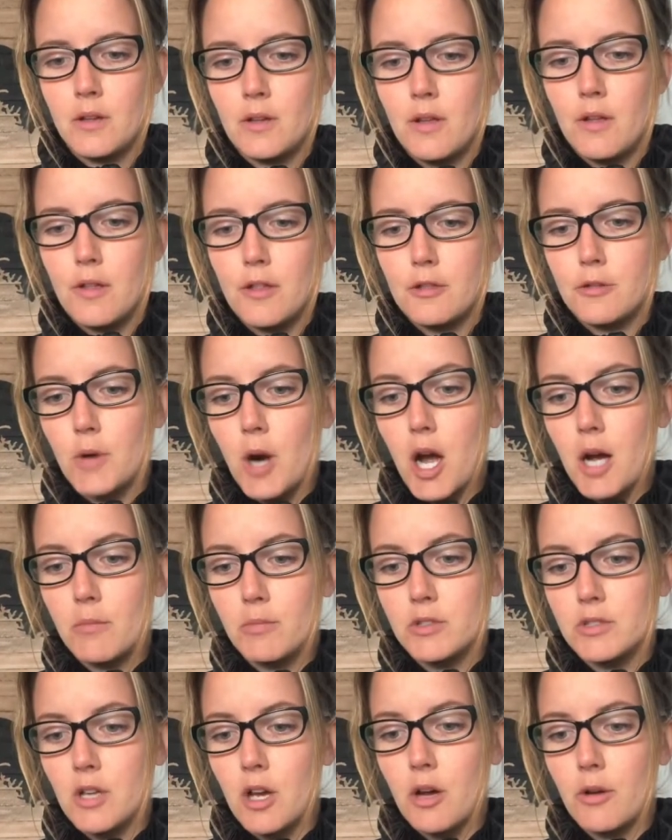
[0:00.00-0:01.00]
Throb
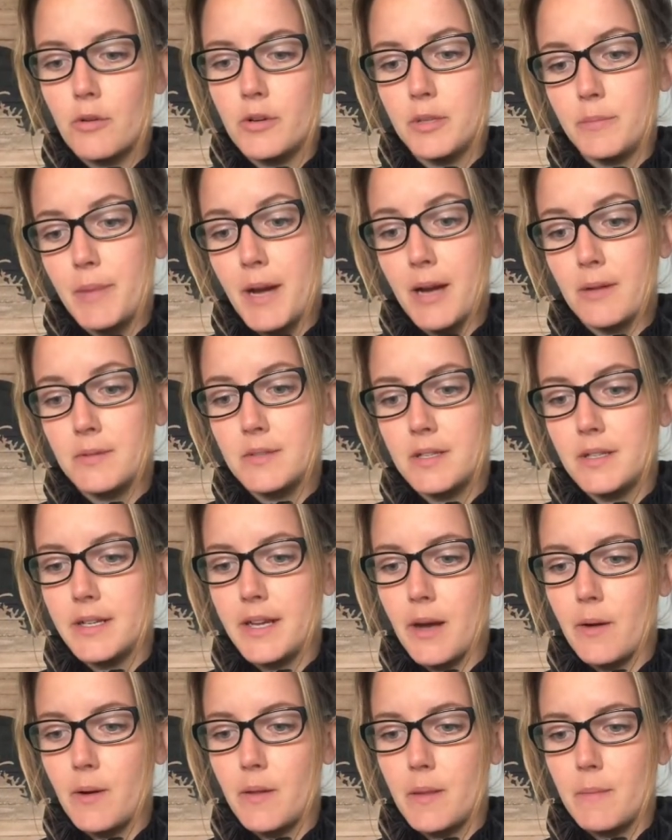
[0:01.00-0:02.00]
was already pouncing
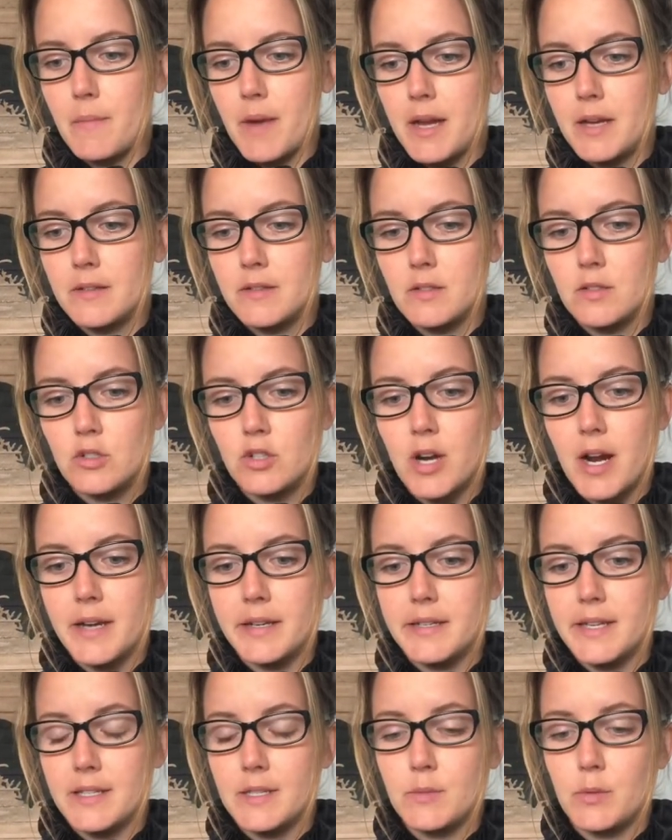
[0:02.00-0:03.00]
down on the mice, trying
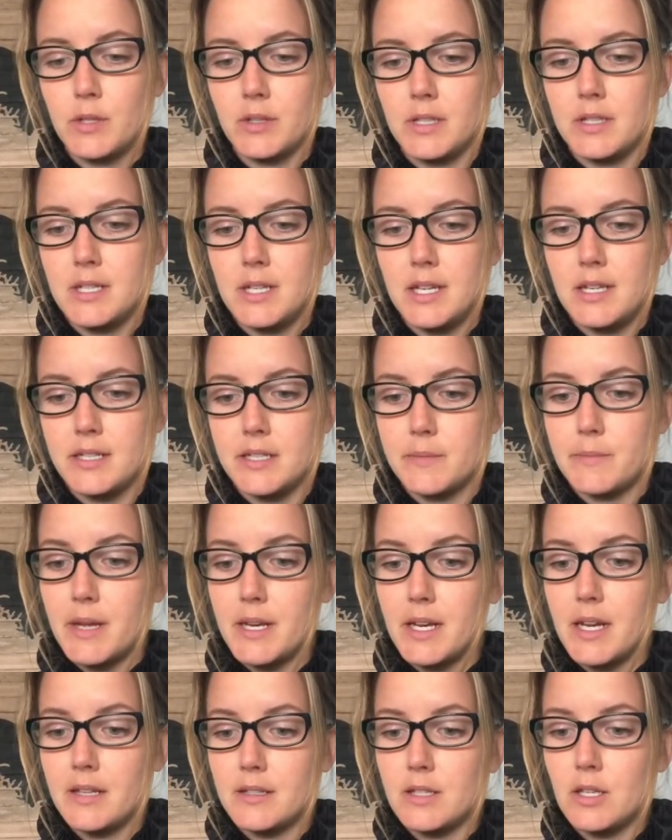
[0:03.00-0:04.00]
desperately to eat as
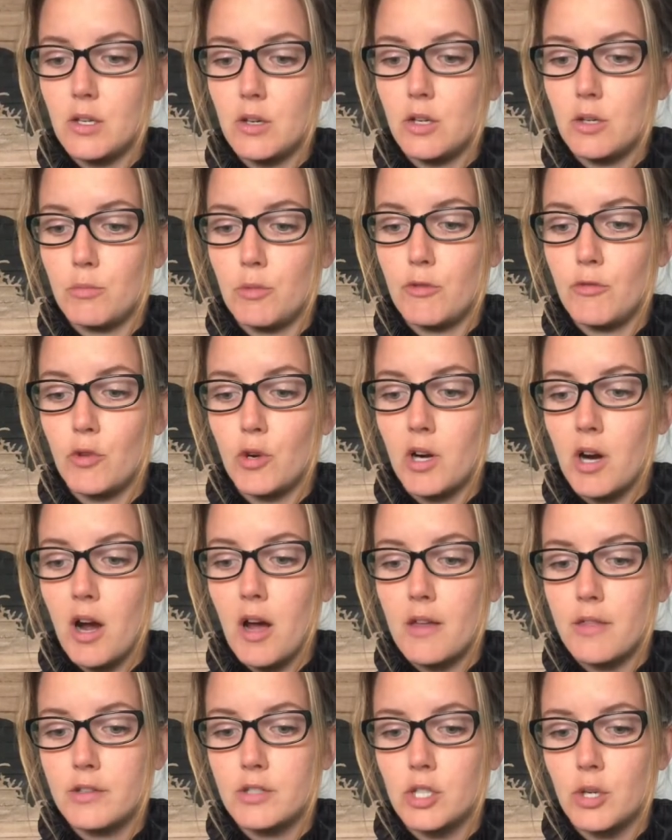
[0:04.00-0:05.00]
many as he could before
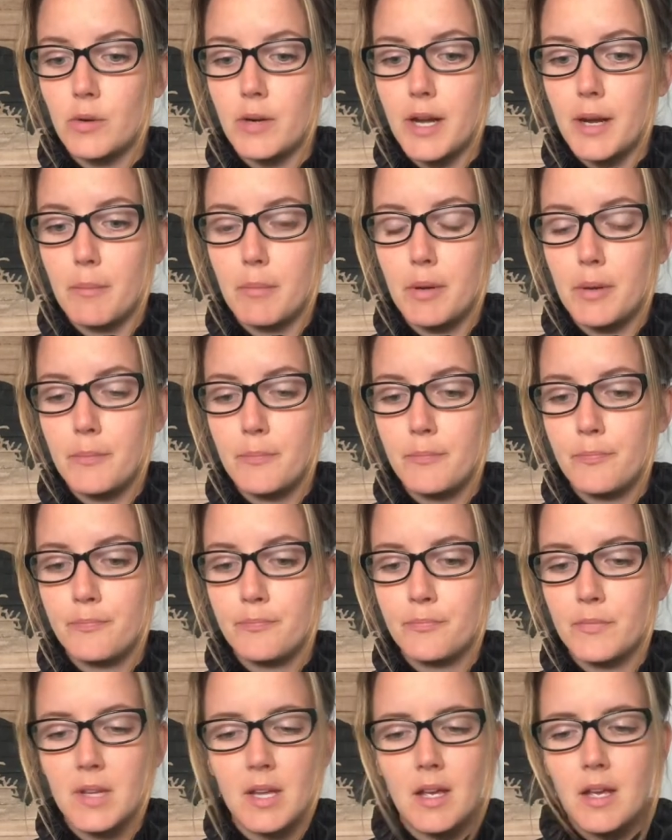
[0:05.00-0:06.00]
Goth showed up.
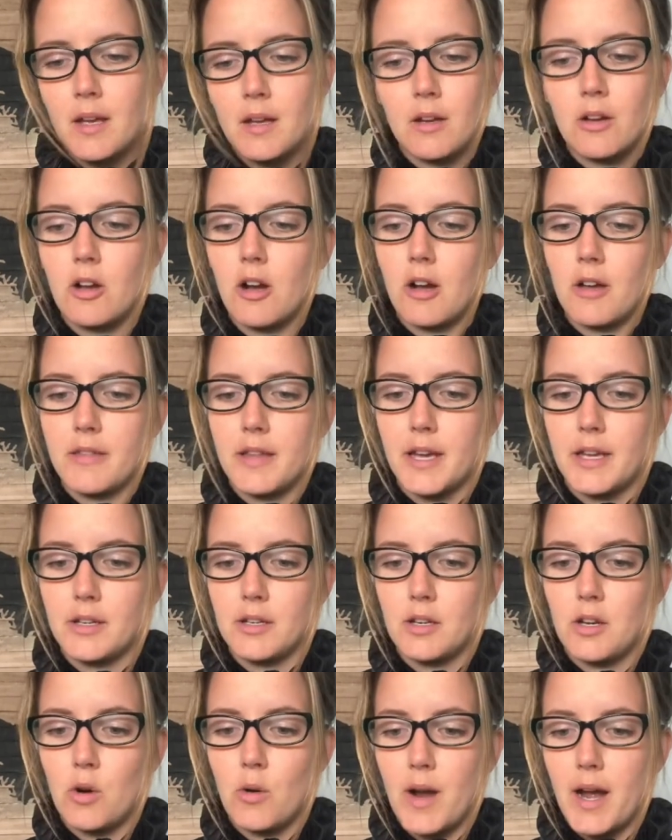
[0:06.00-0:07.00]
Goth had
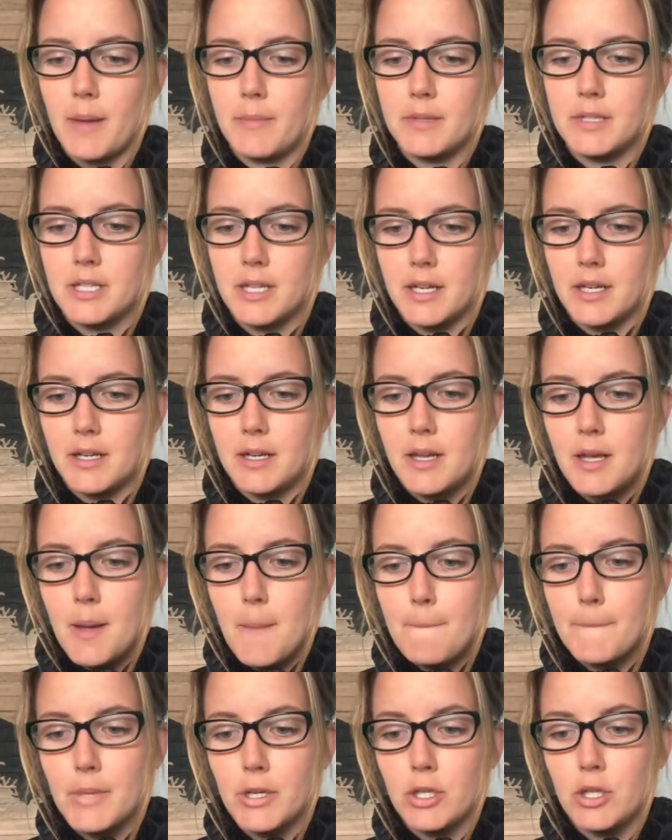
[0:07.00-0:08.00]
no appetite,
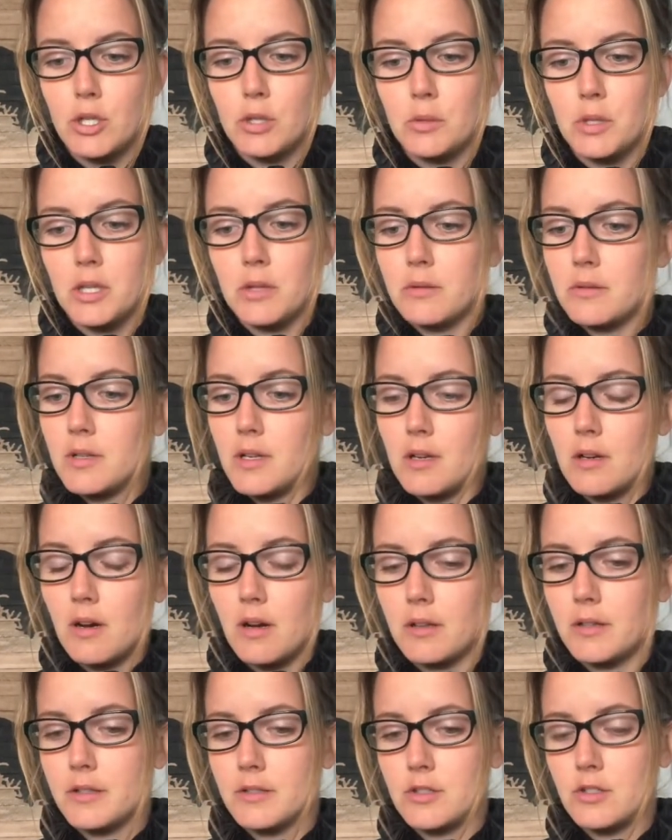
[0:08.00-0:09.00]
but knew he would need all
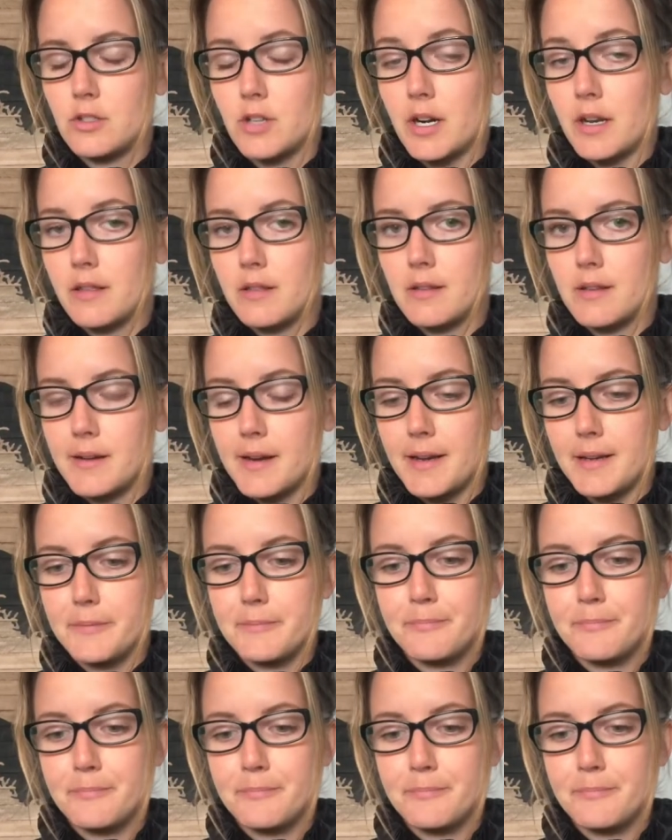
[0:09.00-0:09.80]
his strength tonight.